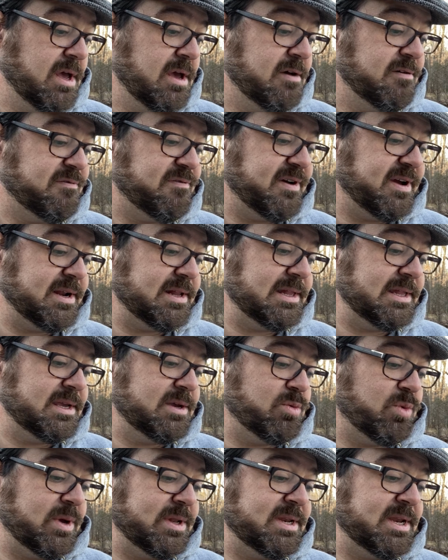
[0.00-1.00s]
Finally,
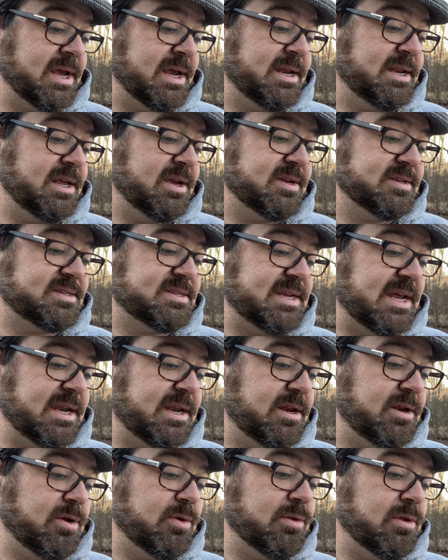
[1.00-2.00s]
one night he could stand
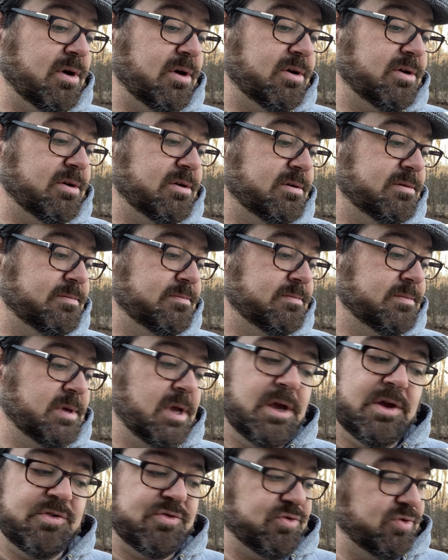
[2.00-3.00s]
it no longer.
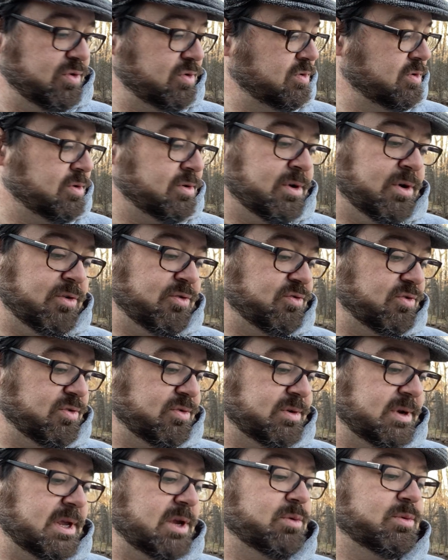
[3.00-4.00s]
Droon or no
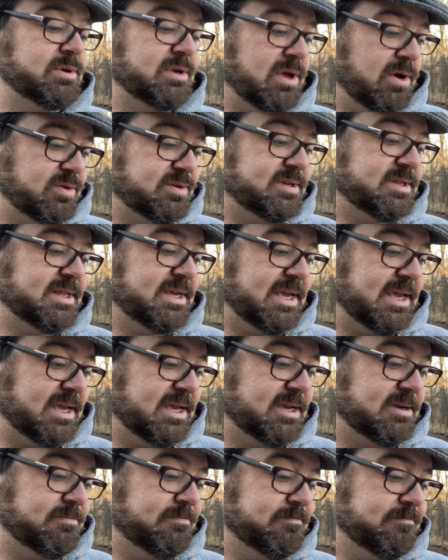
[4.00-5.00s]
droon, he would go to the
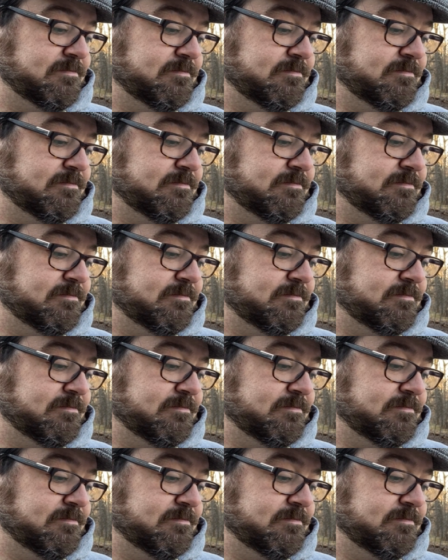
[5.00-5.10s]
king.